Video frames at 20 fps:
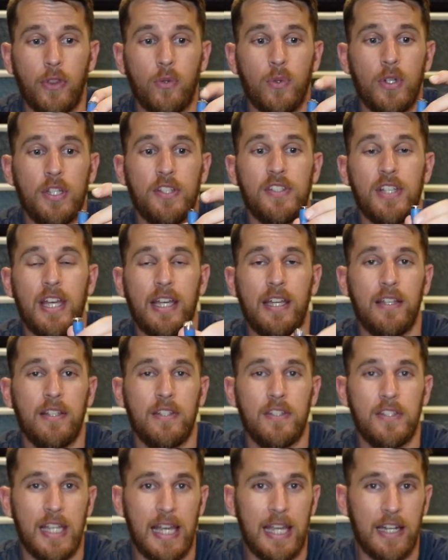3
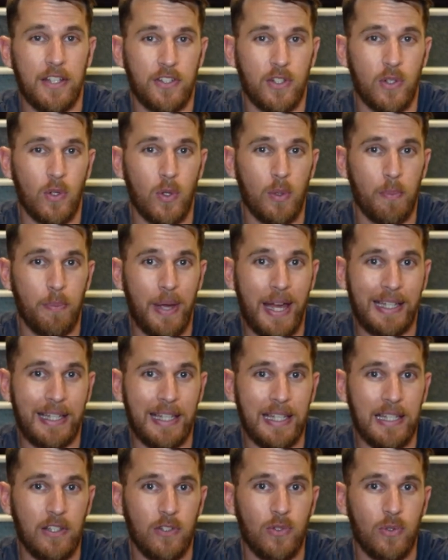seconds and it's gone
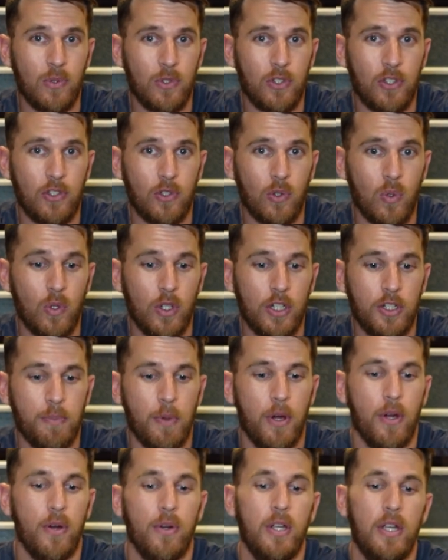back into storage
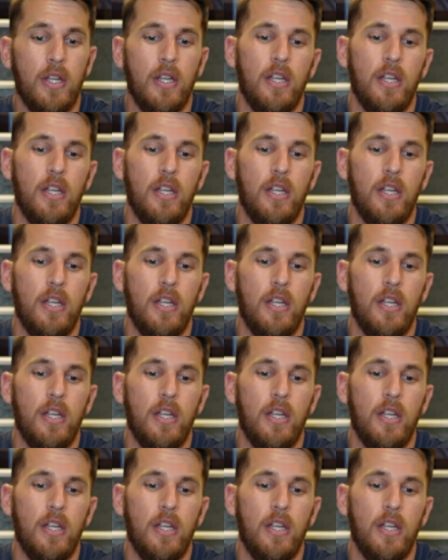mode.